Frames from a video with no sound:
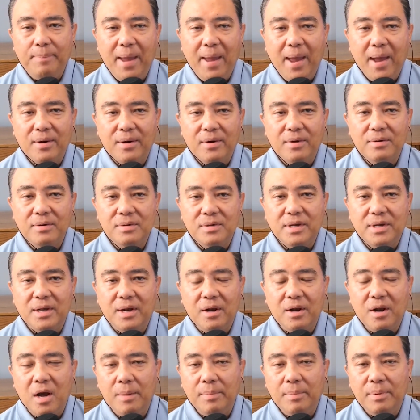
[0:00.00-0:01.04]
patterns and
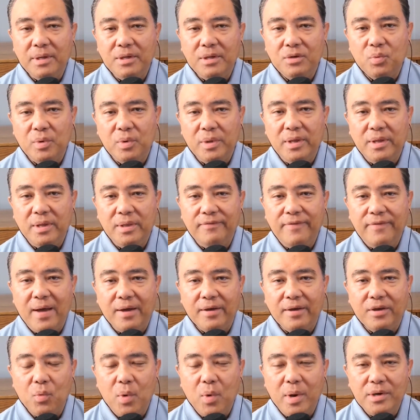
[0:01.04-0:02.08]
anomalies within the
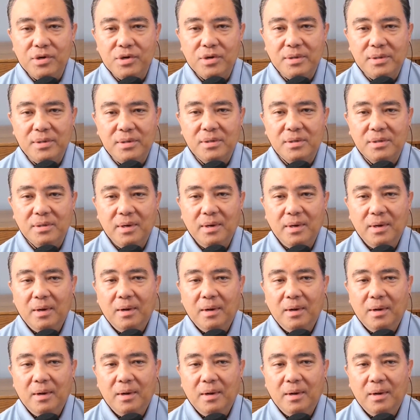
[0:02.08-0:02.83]
valuations,